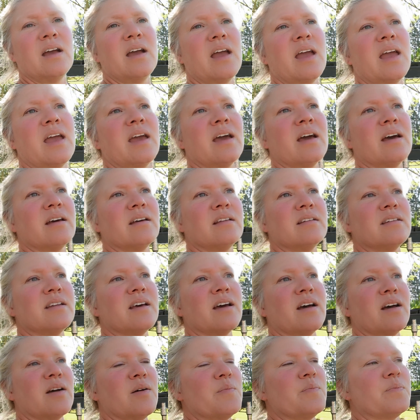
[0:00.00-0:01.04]

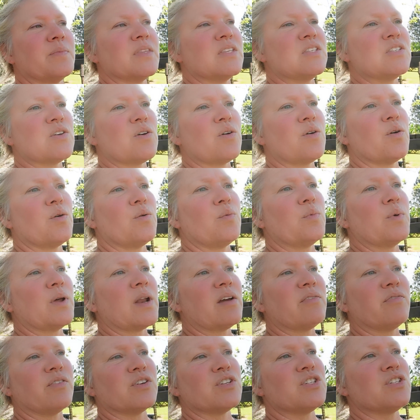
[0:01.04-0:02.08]
And so when
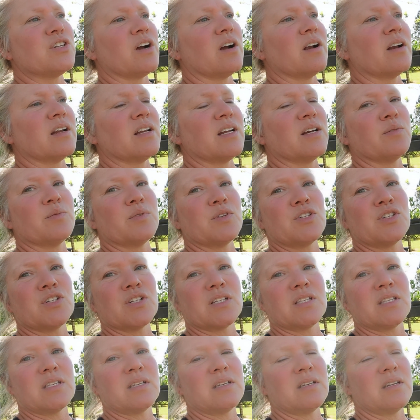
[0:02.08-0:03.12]
I first started, it was
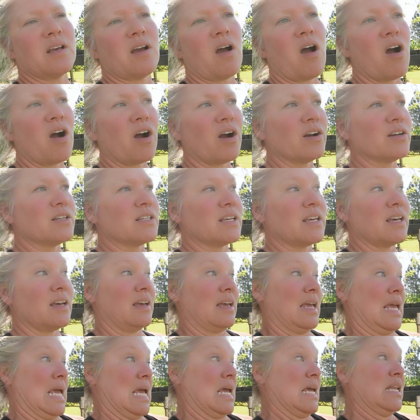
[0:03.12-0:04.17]
just hard to get
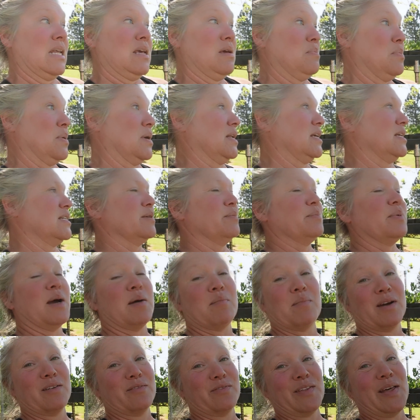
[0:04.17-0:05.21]
anybody to buy
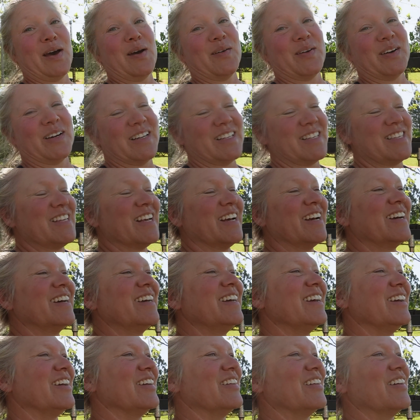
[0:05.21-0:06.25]
my flowers,
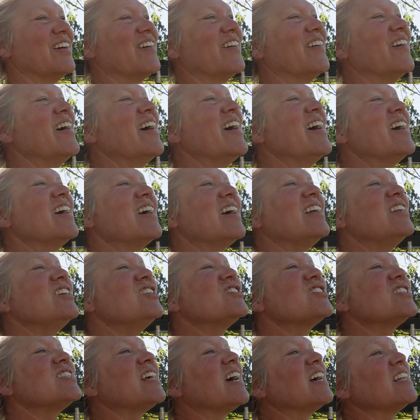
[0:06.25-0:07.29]
and you
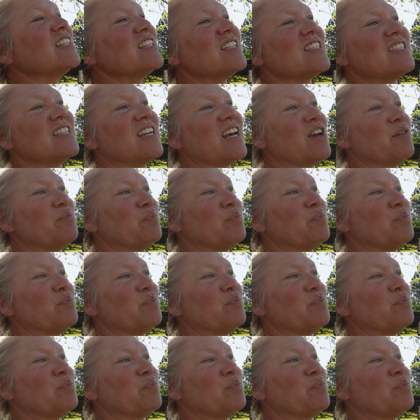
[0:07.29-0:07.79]
just had to stay